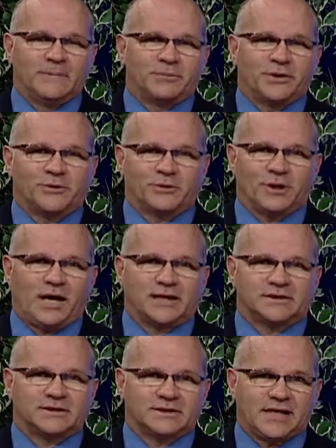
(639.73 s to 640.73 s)
but her
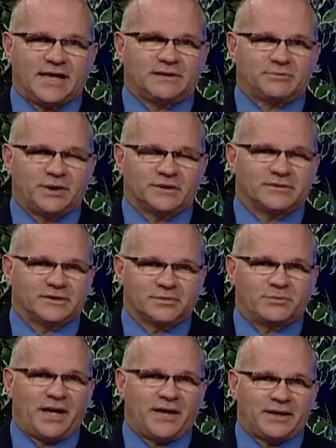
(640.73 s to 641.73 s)
license hadn't been
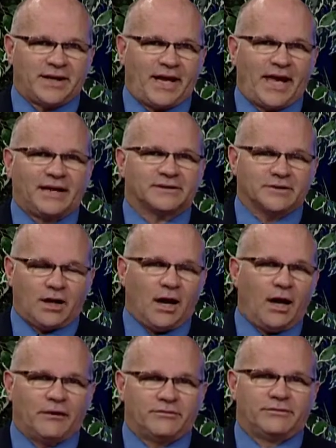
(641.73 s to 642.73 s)
suspended as
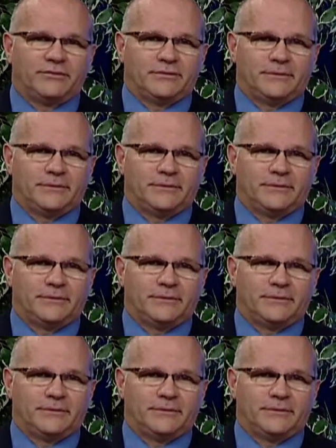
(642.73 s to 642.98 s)
of